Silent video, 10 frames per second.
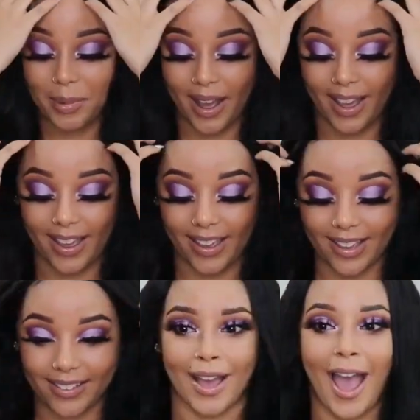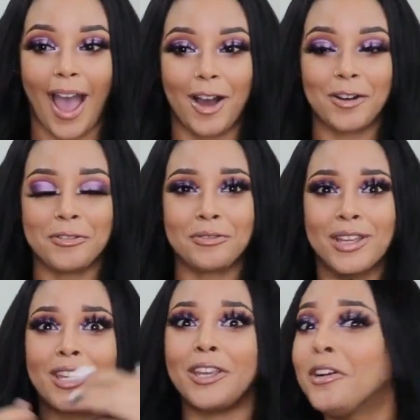by how
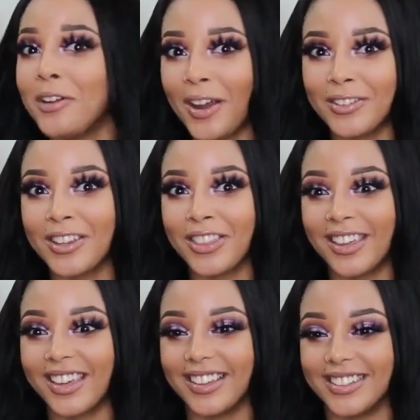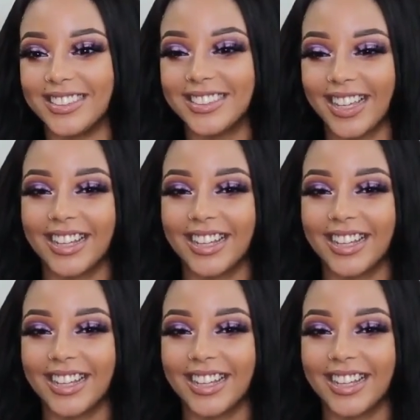cute everything is.